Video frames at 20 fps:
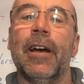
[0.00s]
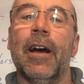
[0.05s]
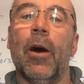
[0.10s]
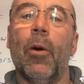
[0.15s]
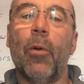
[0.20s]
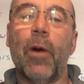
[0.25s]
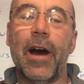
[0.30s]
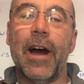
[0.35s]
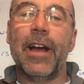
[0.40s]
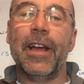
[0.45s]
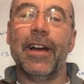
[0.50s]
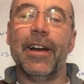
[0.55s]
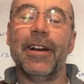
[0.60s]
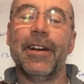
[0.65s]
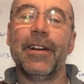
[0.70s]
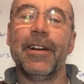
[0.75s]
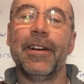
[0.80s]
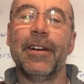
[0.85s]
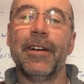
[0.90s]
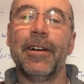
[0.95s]
How are you?
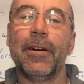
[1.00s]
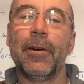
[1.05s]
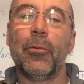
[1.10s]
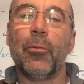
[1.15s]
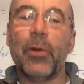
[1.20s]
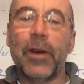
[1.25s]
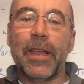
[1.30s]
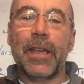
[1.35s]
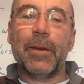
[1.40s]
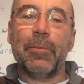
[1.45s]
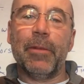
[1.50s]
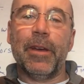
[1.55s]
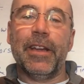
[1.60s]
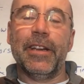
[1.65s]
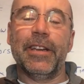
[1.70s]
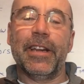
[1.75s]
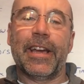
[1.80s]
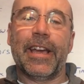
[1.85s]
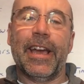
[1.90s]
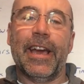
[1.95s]
What do you
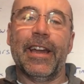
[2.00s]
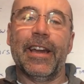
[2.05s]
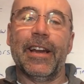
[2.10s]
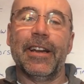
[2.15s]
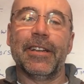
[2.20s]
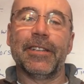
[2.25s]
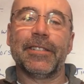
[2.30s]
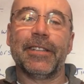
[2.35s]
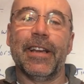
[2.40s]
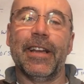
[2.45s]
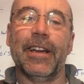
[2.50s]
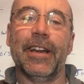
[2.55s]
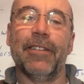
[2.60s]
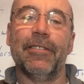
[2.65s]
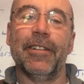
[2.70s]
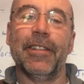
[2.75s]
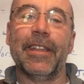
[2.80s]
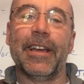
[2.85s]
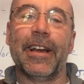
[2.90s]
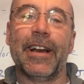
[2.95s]
mean you can't understand
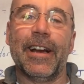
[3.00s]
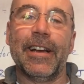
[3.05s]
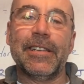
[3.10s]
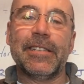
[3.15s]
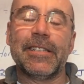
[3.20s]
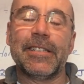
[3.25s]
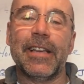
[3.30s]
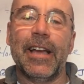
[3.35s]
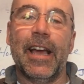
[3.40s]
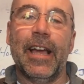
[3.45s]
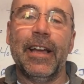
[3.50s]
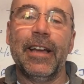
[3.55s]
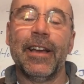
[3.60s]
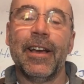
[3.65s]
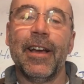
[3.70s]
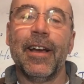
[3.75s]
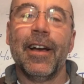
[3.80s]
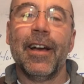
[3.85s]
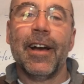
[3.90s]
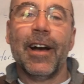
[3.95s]
everything I say?
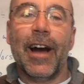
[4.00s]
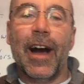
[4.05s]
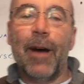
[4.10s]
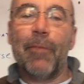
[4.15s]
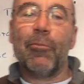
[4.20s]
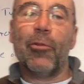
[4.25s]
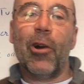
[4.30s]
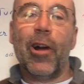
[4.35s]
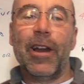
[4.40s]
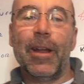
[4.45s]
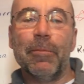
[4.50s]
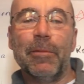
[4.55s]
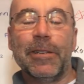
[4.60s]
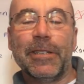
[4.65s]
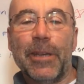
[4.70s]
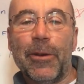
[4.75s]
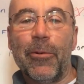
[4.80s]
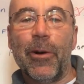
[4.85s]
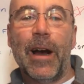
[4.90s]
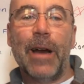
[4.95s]
I'm Ron. I'm a
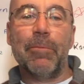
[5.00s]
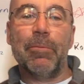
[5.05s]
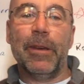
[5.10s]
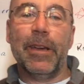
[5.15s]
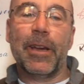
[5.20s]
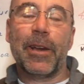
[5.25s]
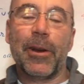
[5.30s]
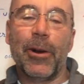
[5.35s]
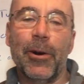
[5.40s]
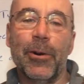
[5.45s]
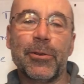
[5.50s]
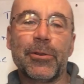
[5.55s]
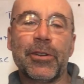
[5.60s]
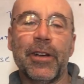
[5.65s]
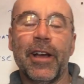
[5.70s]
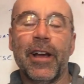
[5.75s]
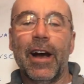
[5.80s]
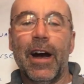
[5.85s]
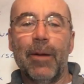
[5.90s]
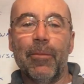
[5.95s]
DYB coach.
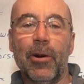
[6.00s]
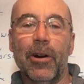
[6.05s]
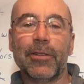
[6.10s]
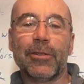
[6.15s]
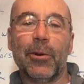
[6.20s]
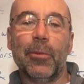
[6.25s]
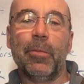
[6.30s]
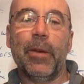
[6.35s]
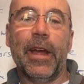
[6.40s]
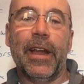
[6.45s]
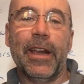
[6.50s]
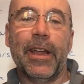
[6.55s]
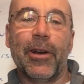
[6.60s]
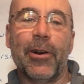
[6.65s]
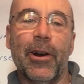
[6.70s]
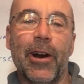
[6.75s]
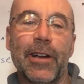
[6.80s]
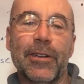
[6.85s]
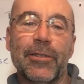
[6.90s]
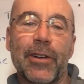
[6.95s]
I'm also a painting
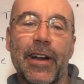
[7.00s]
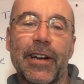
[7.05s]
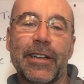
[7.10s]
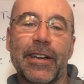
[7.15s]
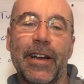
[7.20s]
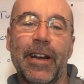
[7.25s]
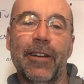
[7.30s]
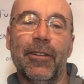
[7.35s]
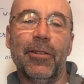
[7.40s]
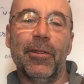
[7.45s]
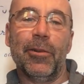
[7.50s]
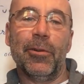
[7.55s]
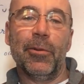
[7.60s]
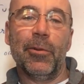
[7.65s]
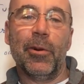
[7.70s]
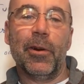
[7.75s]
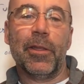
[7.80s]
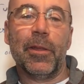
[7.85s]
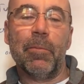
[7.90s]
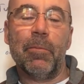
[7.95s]
contractor here a little
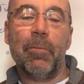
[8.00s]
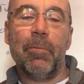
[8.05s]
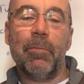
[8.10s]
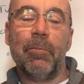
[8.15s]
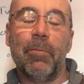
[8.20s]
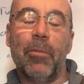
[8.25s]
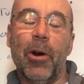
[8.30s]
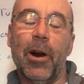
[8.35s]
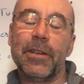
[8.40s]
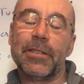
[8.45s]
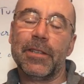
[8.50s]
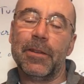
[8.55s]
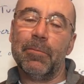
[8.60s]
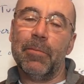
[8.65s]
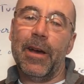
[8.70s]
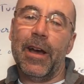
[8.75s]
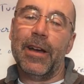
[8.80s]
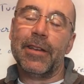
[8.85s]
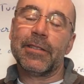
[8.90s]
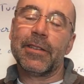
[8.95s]
north of Boston,
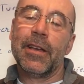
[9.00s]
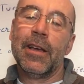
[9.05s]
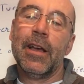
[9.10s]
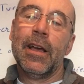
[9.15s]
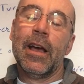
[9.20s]
Mass.